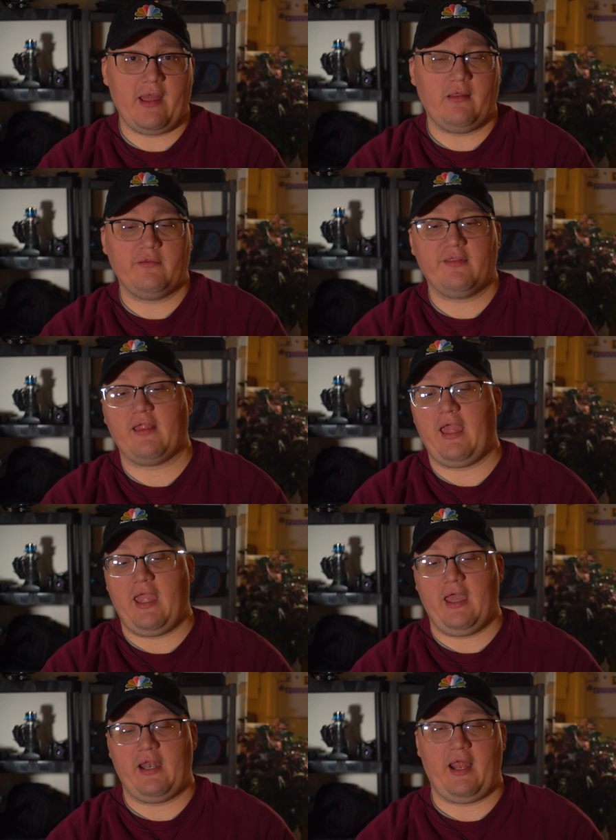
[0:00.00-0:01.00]
pounds
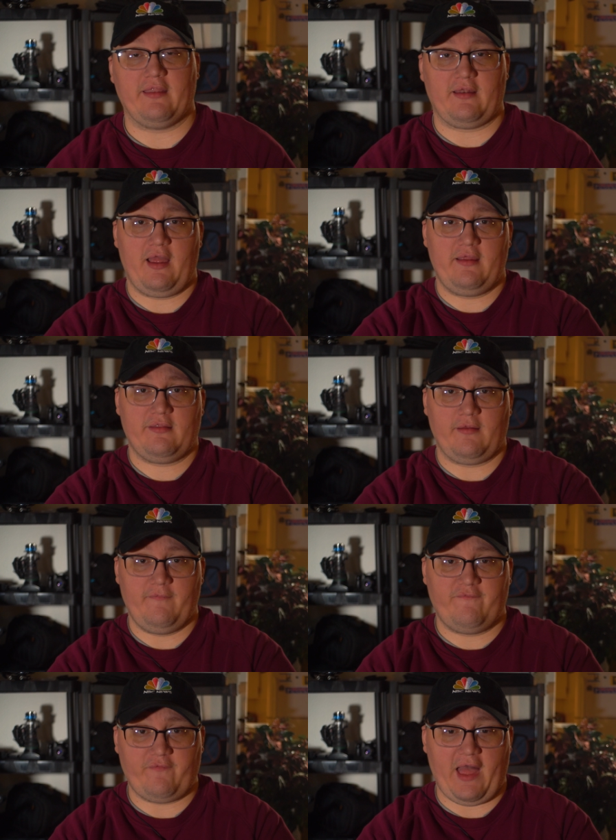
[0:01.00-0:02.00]
and it has a nice
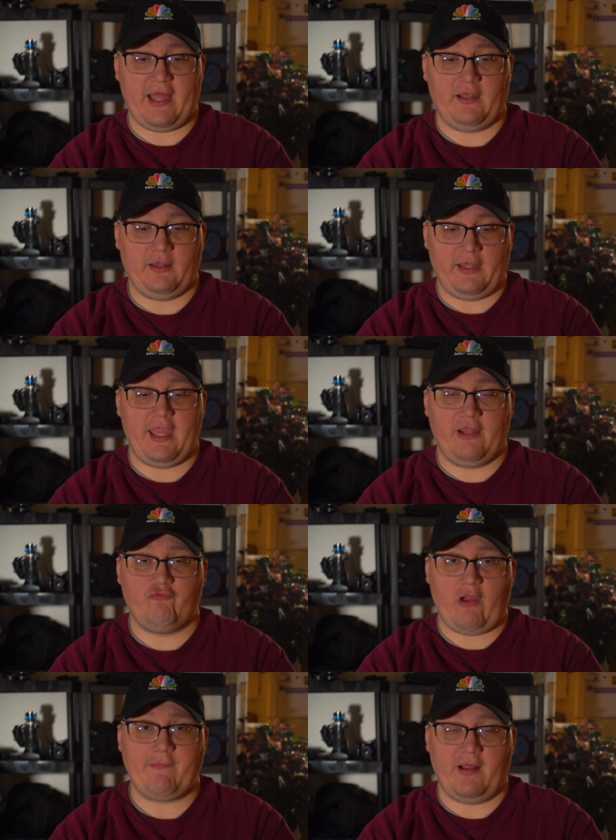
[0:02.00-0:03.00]
flat leg
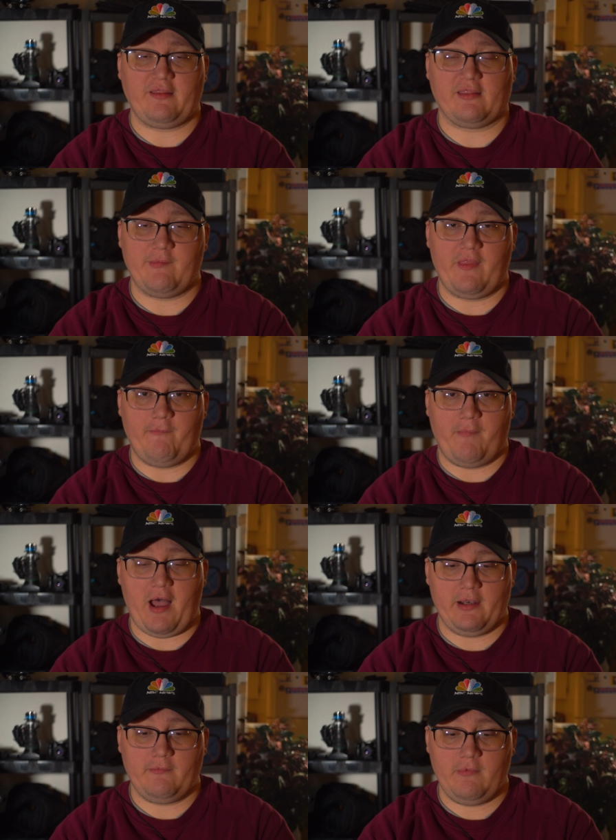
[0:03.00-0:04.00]
tripod system on the
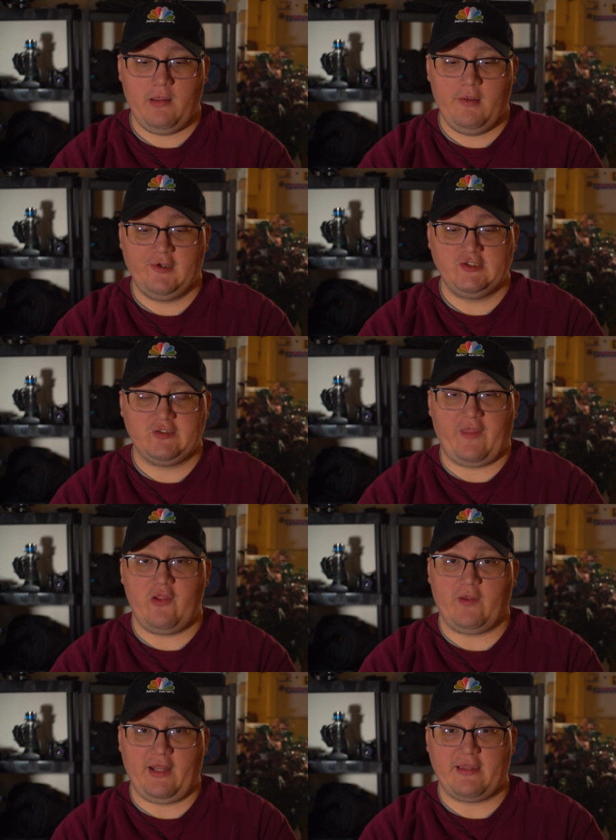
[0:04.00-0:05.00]
bottom that
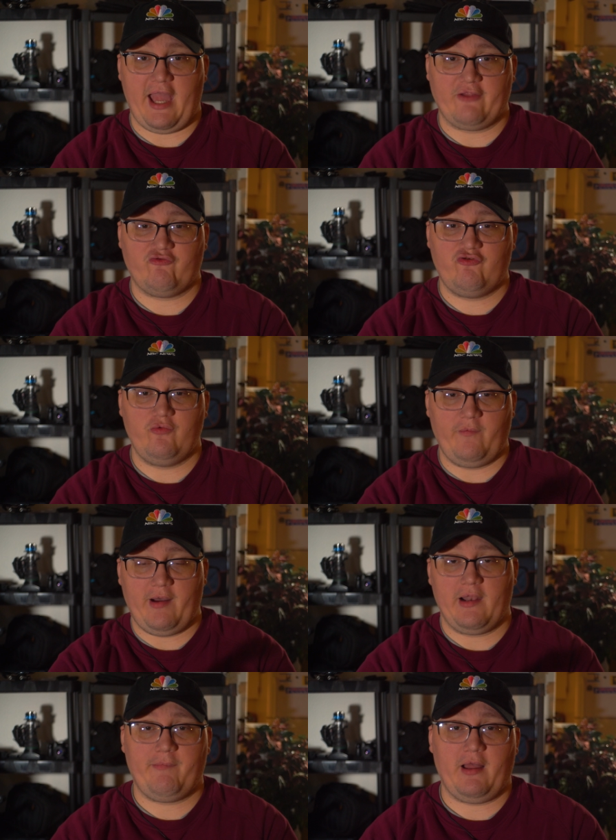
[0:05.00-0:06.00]
you can attach to the
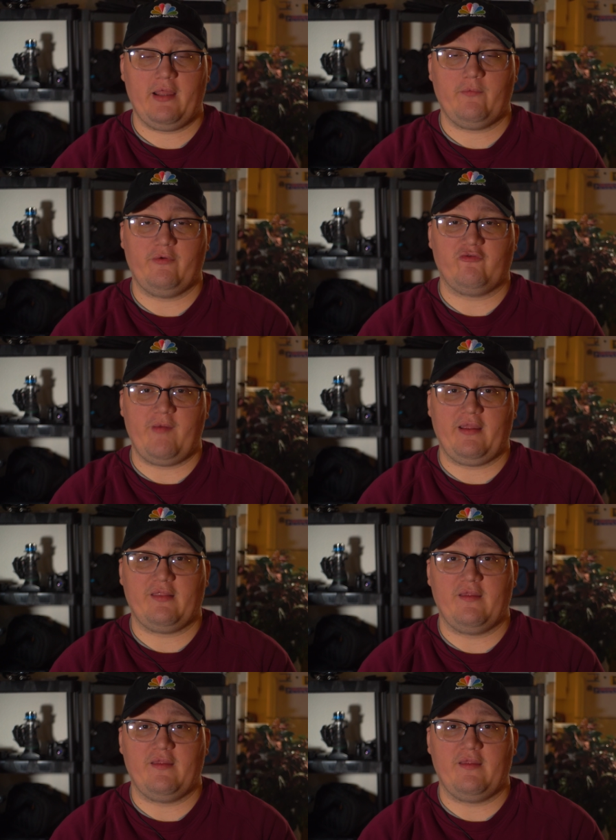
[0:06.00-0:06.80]
monopod, which makes